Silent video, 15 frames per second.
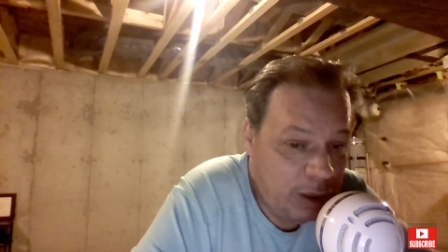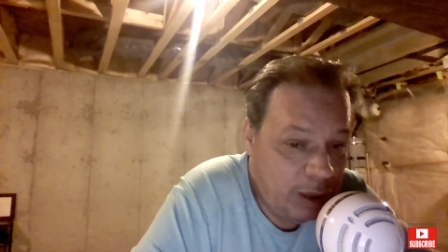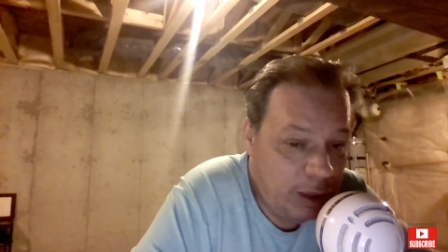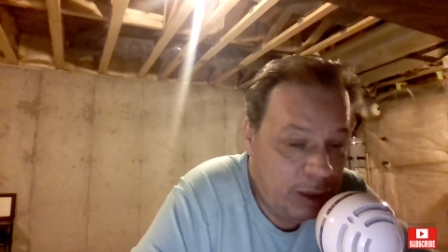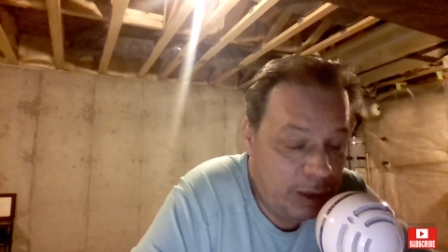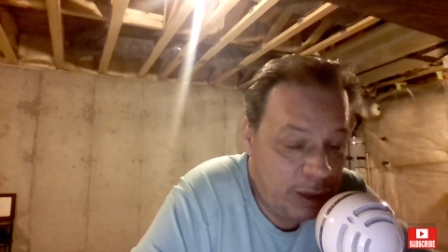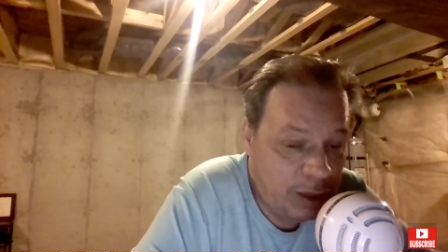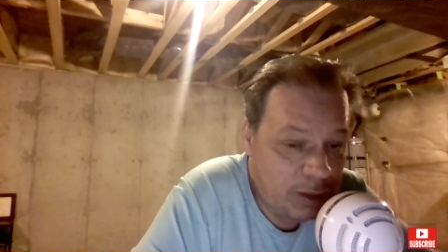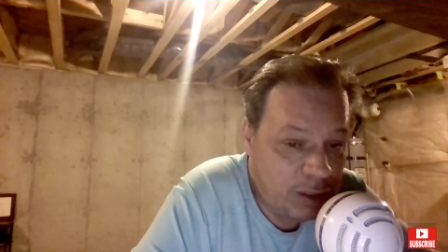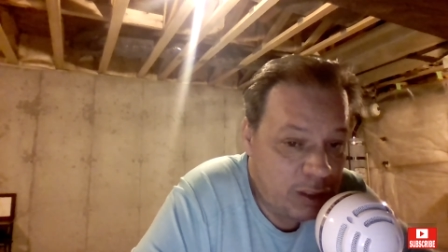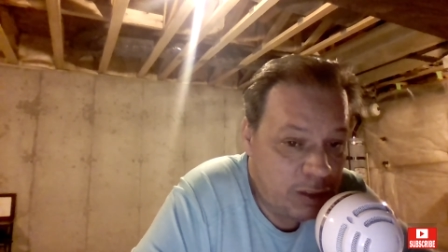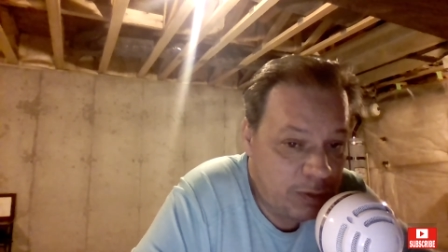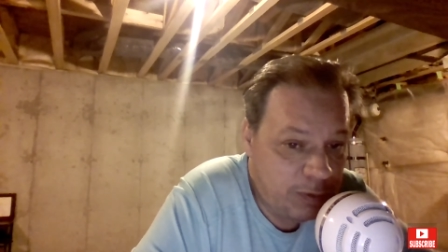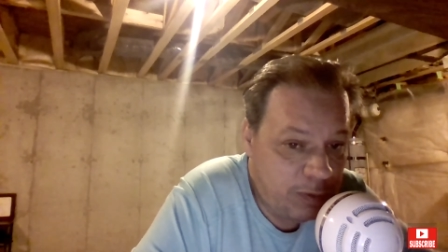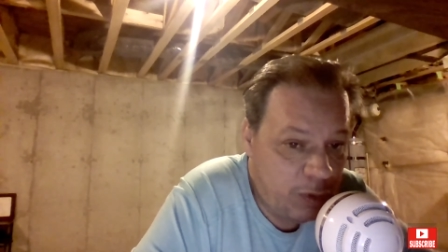unless
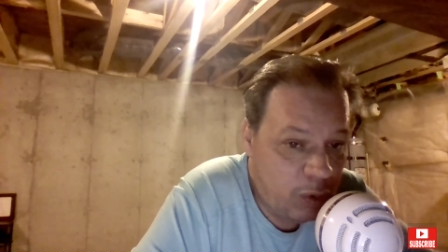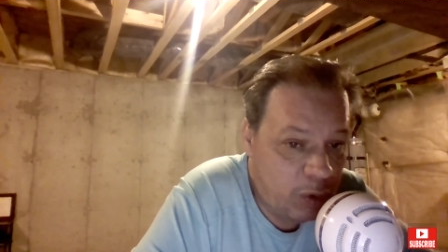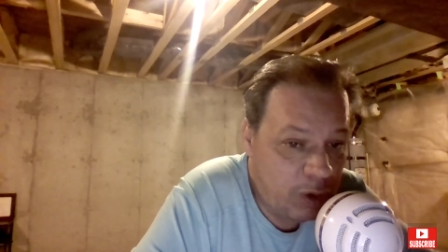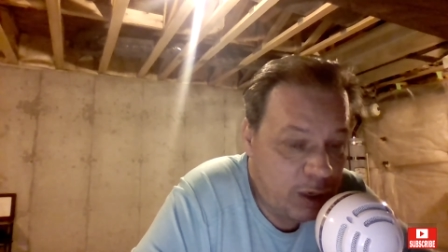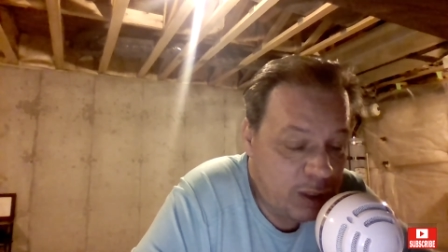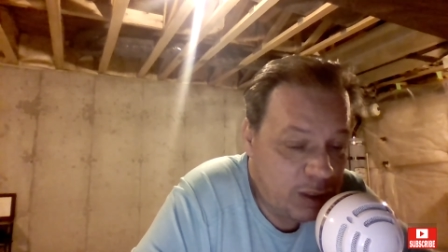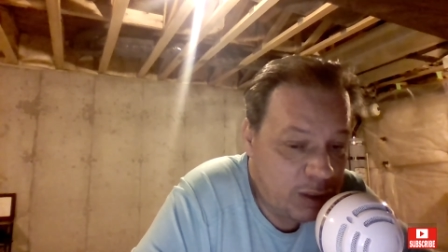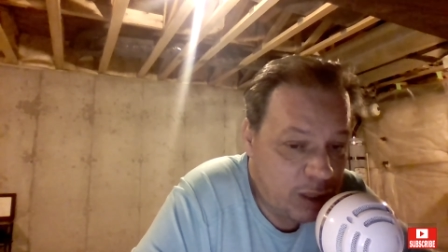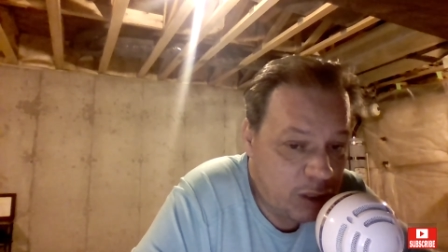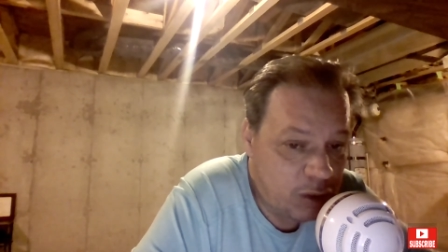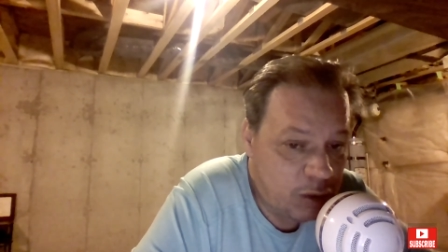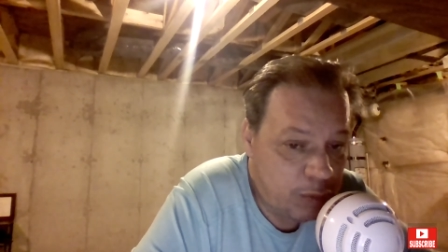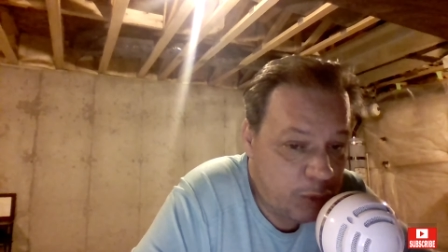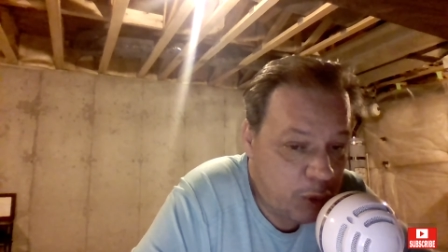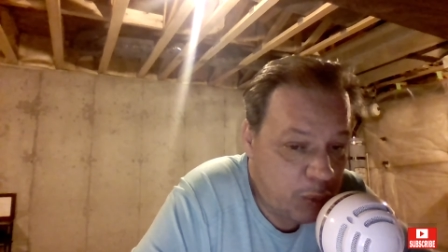it's for
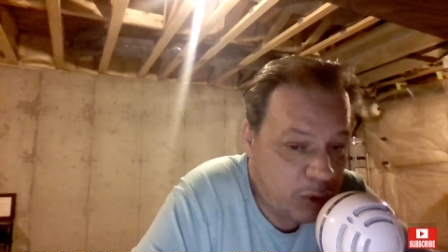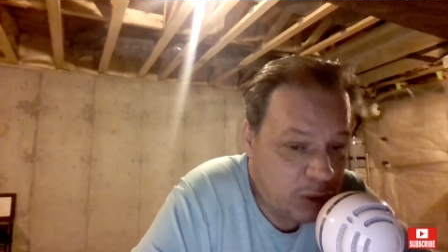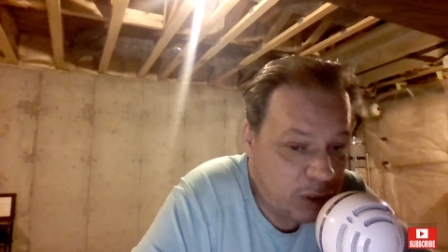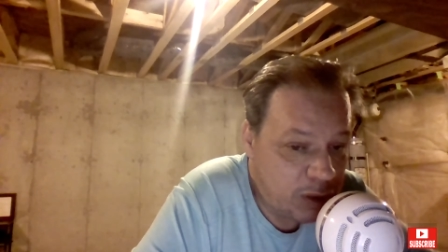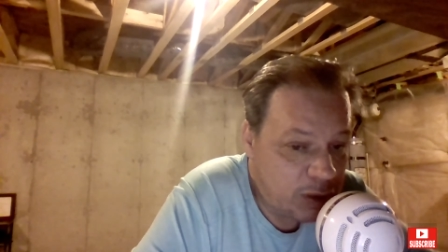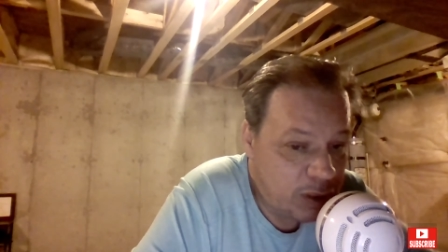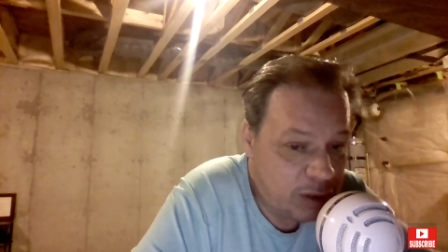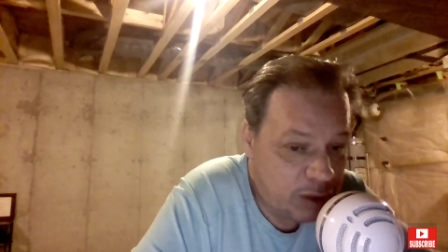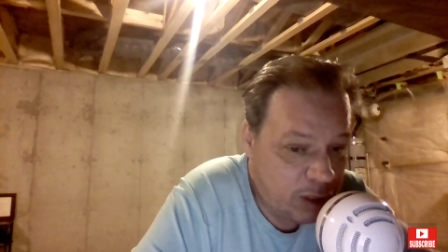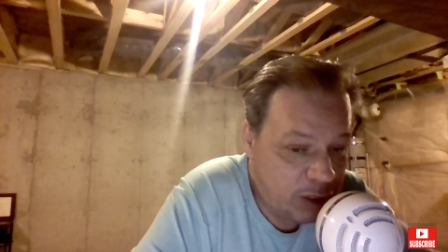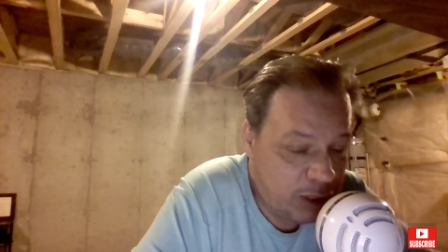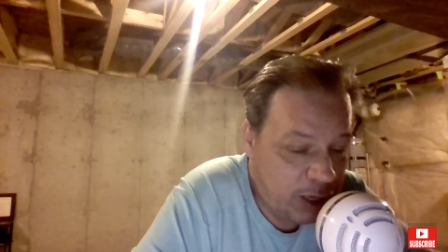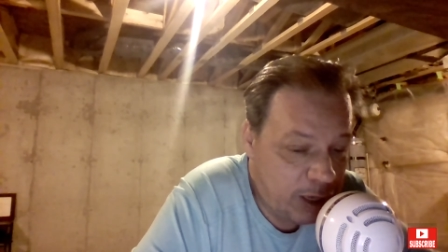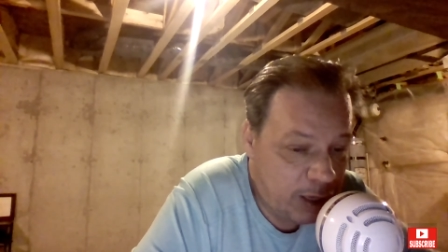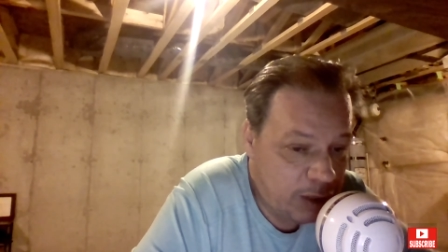essential purposes,
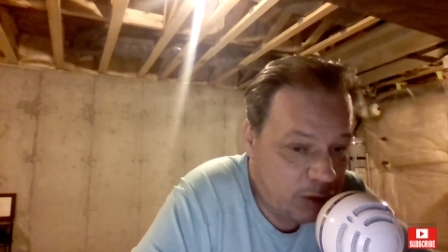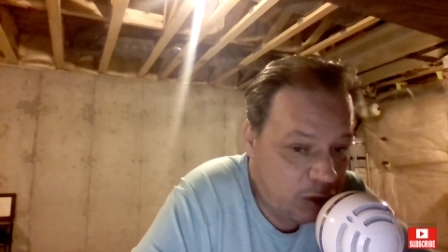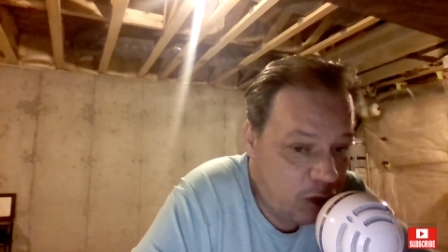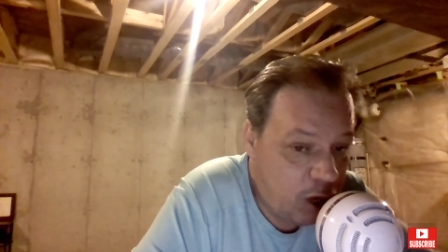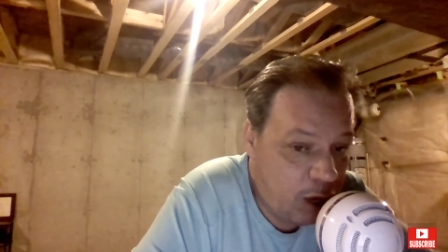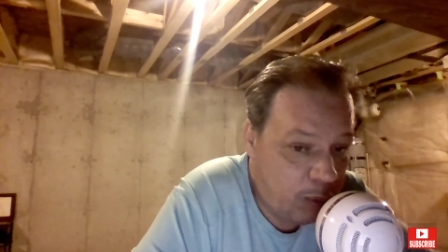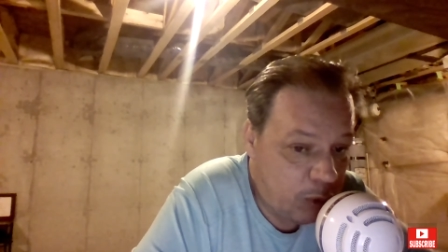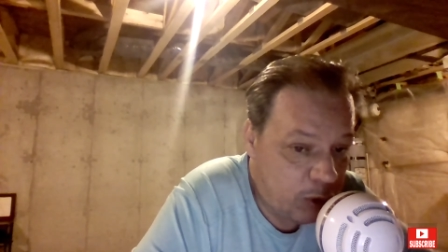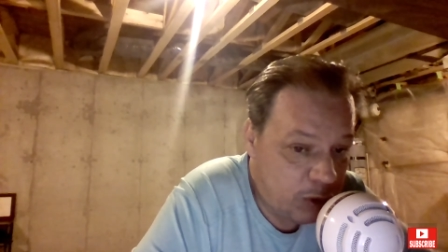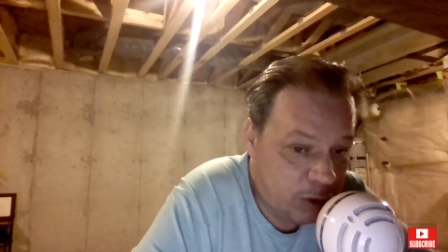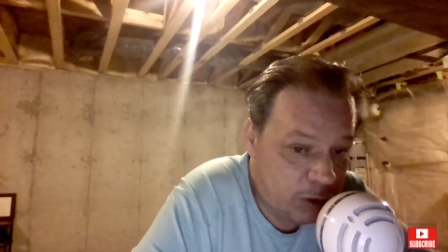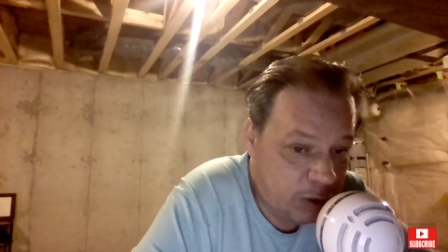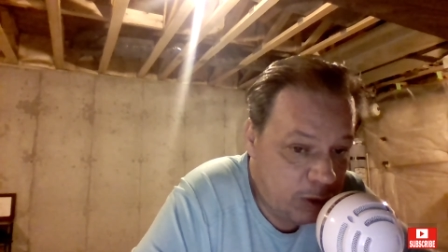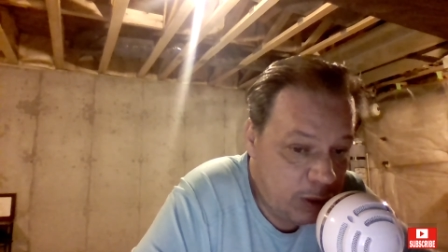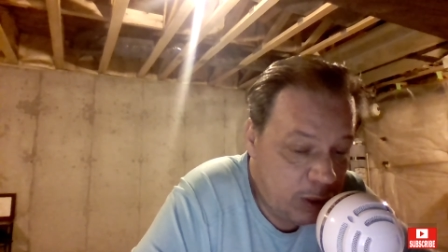such as commerce.